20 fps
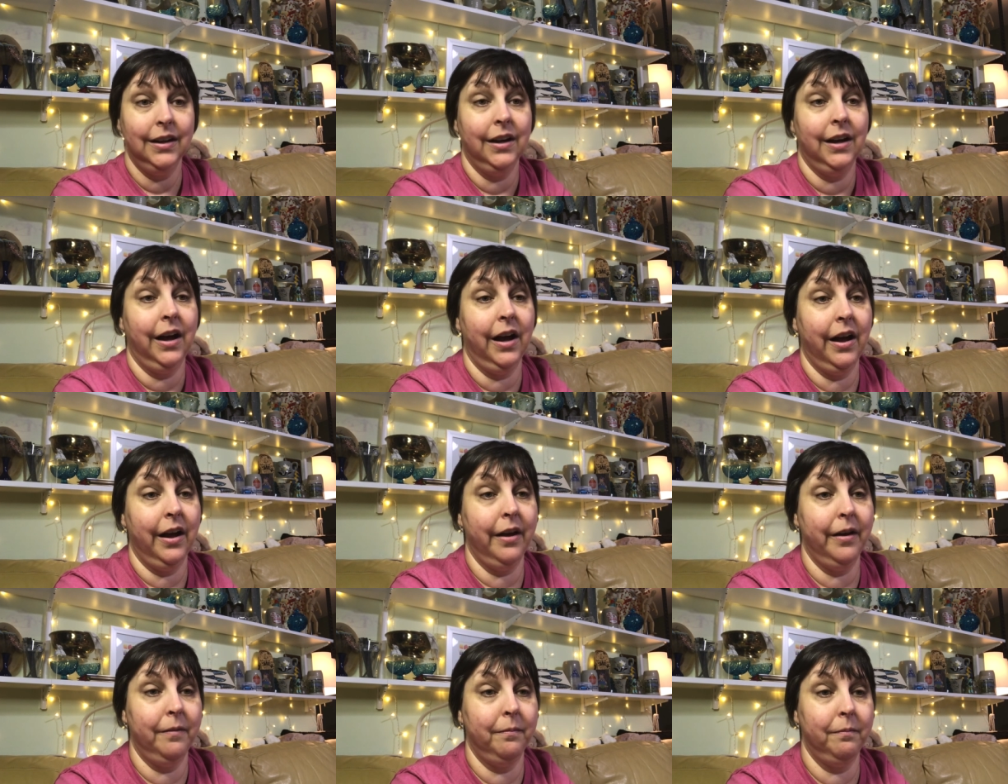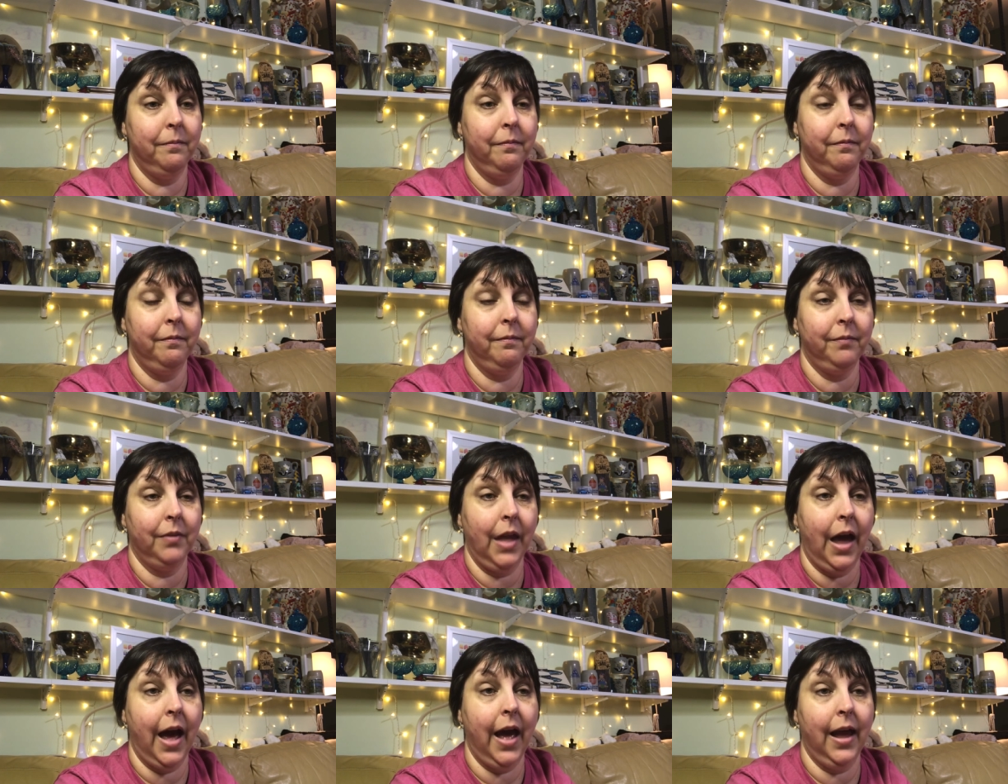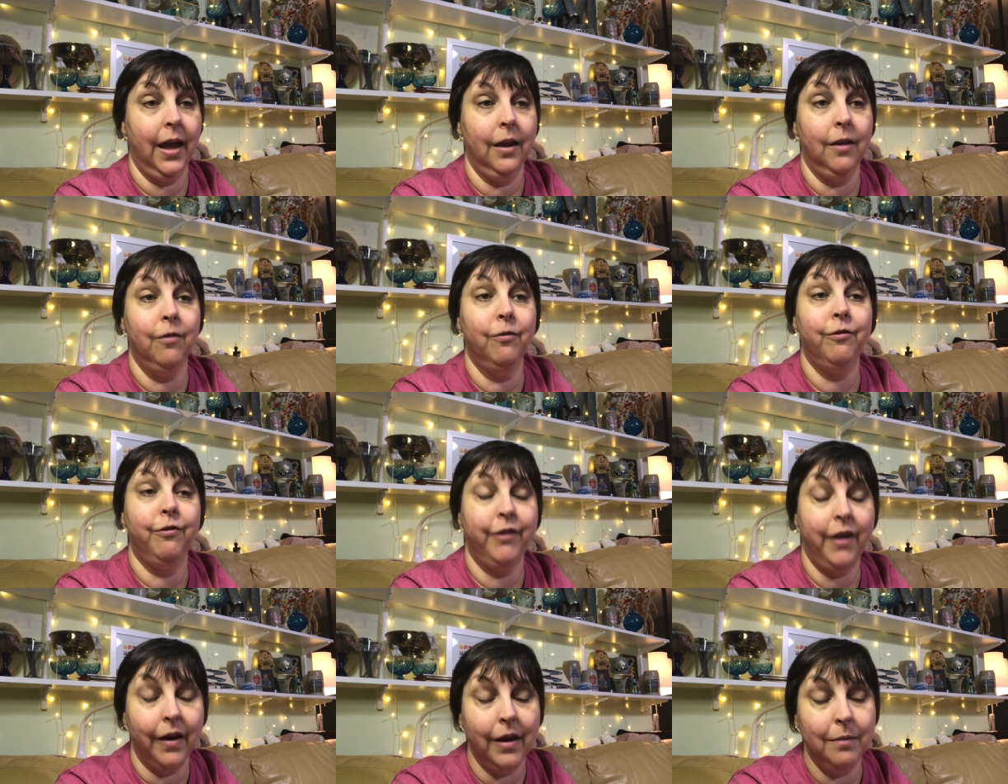Um, I
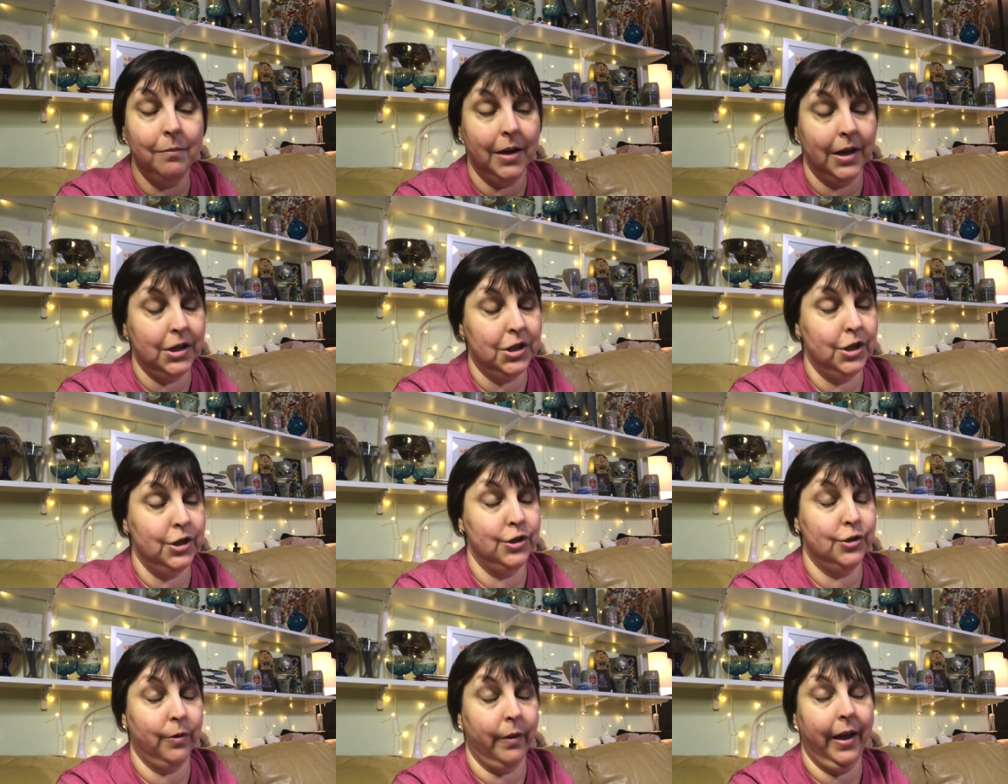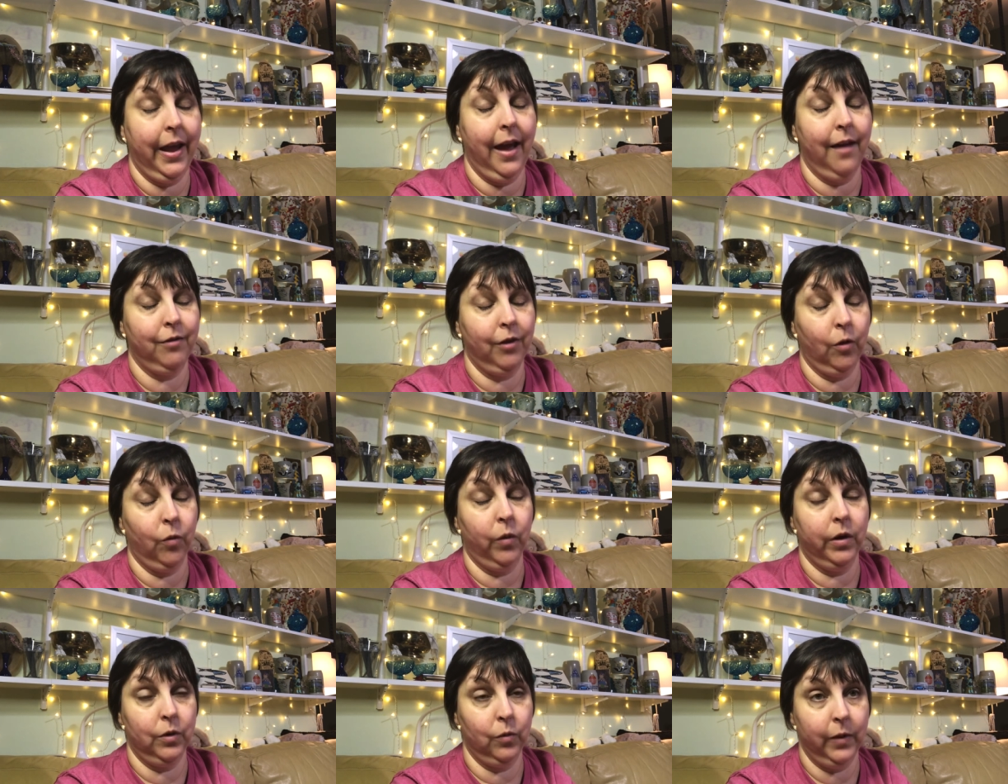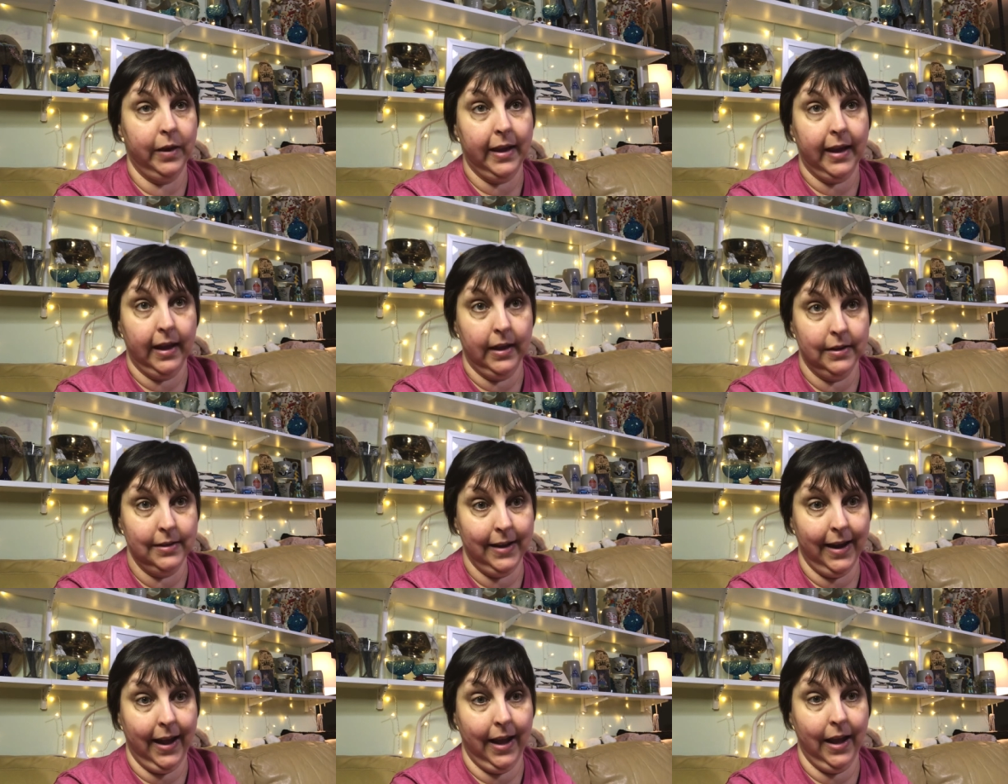very much enjoy having one weekend
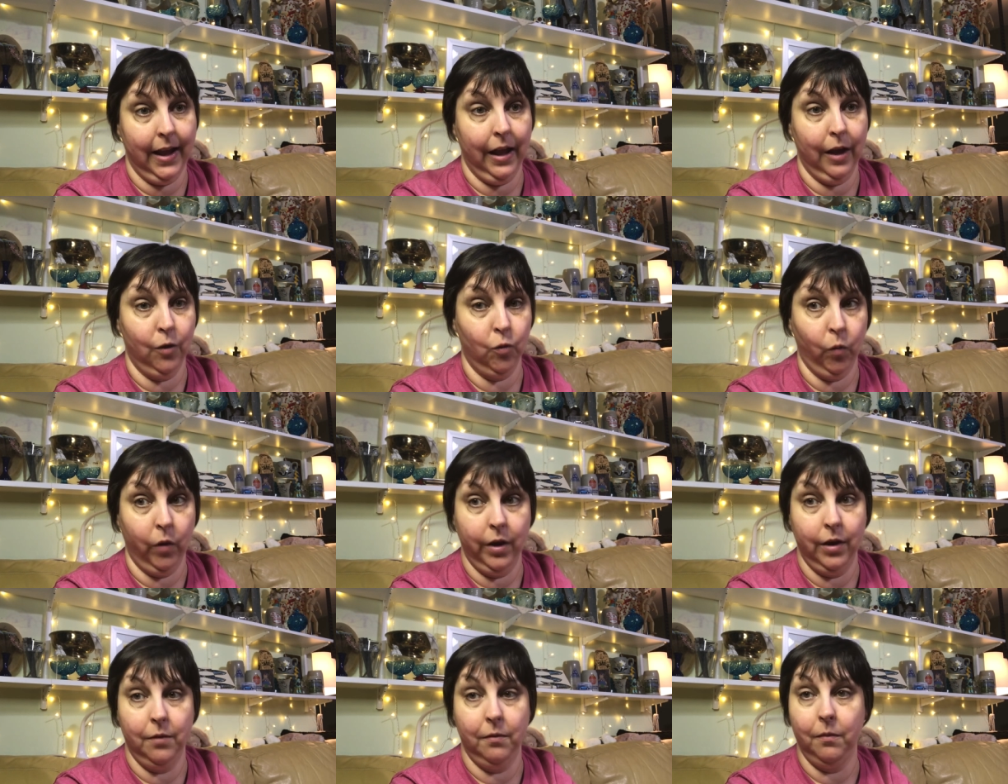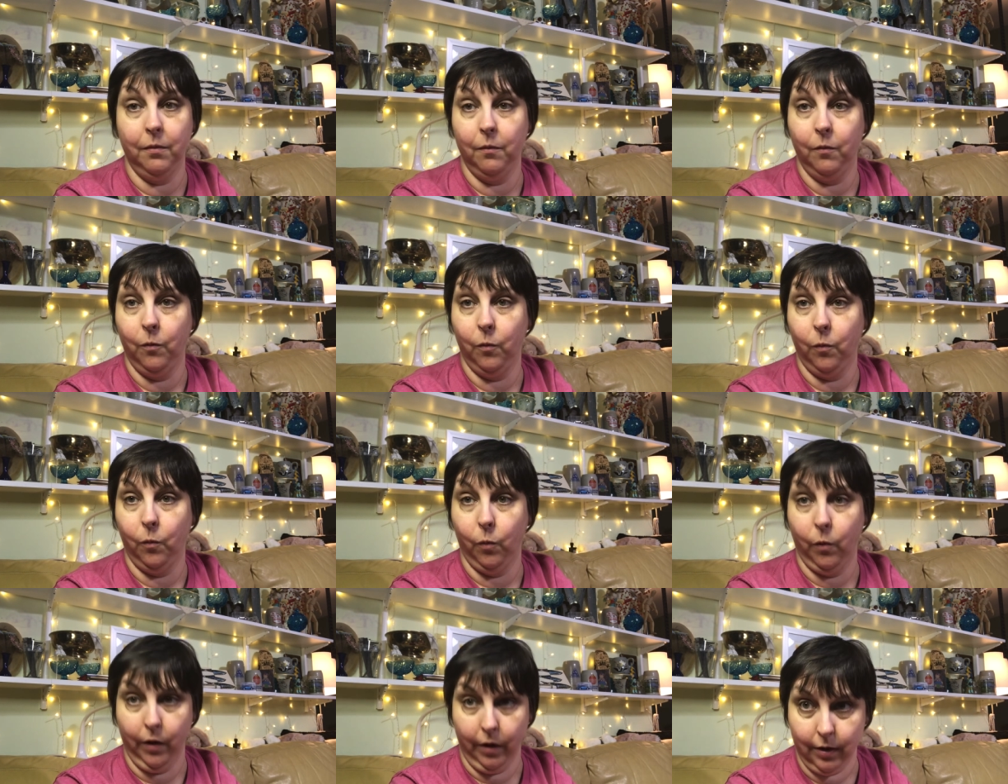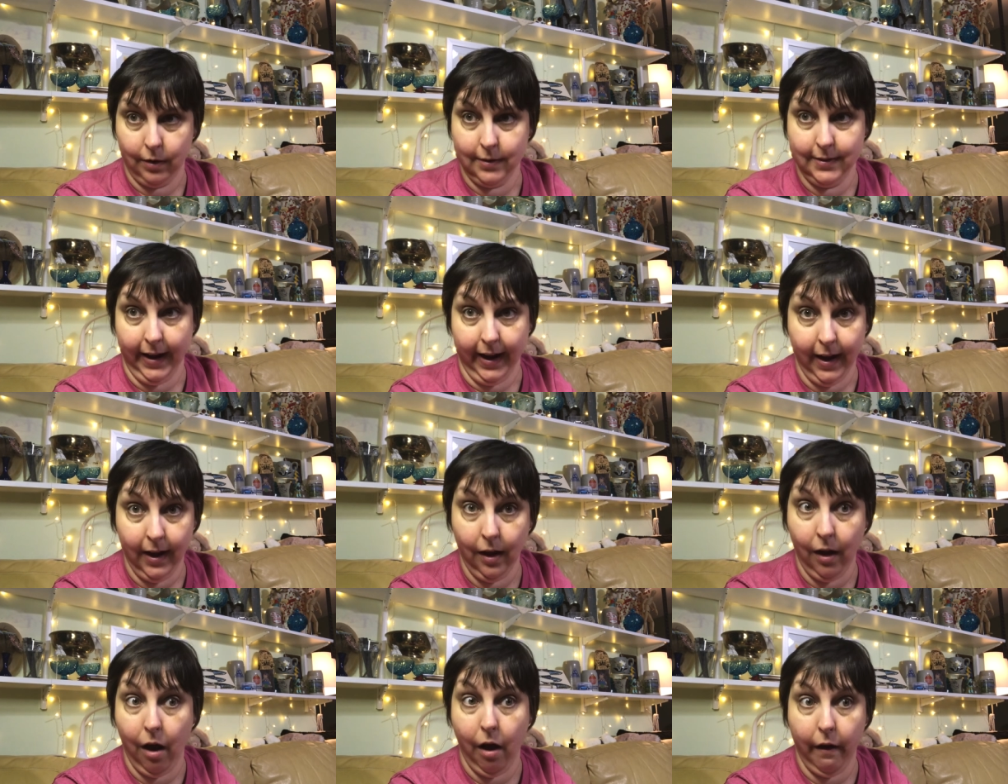day and one work
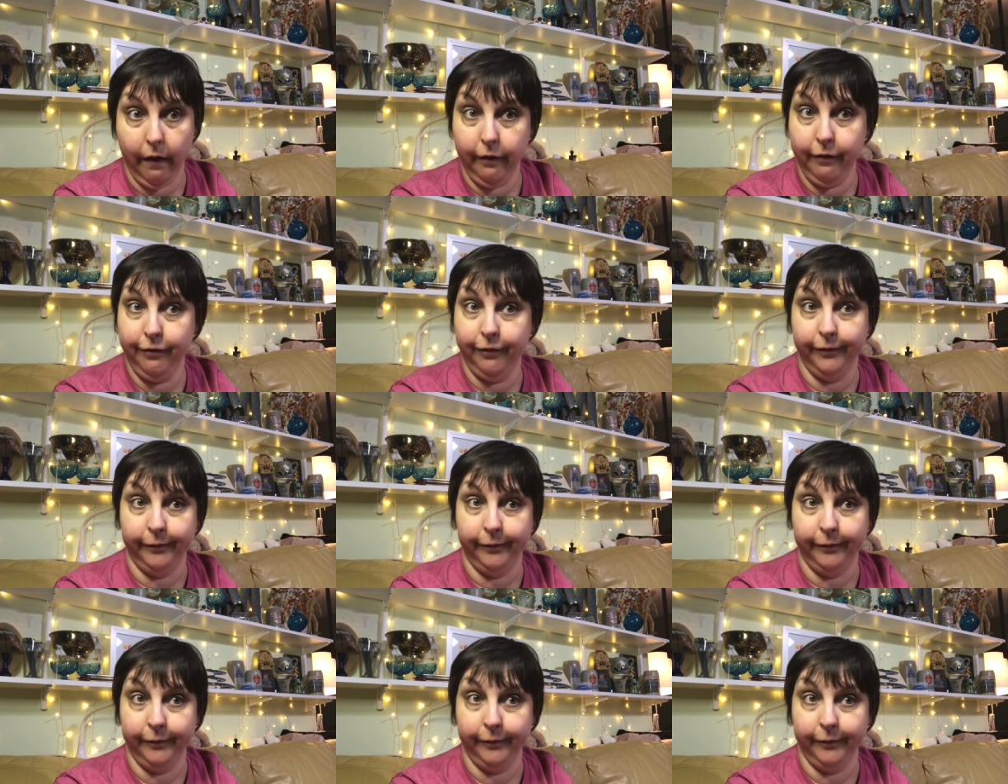day off